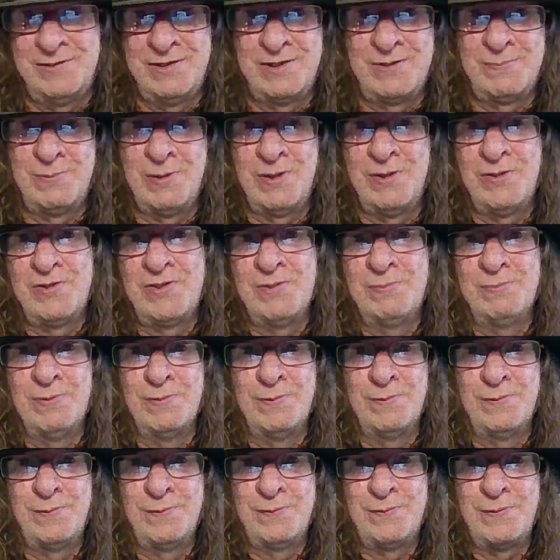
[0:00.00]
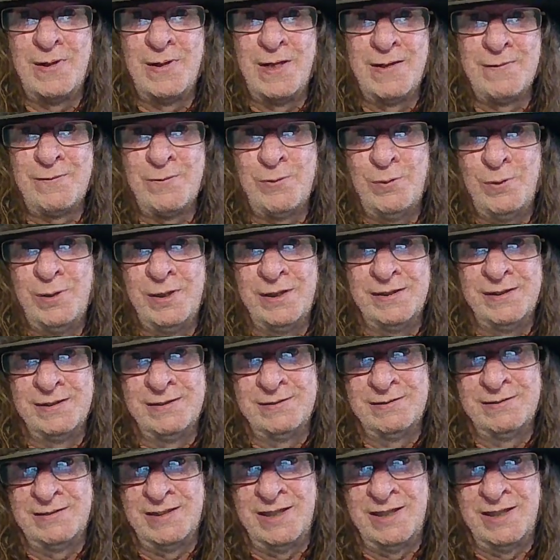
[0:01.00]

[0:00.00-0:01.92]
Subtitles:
disposable for £5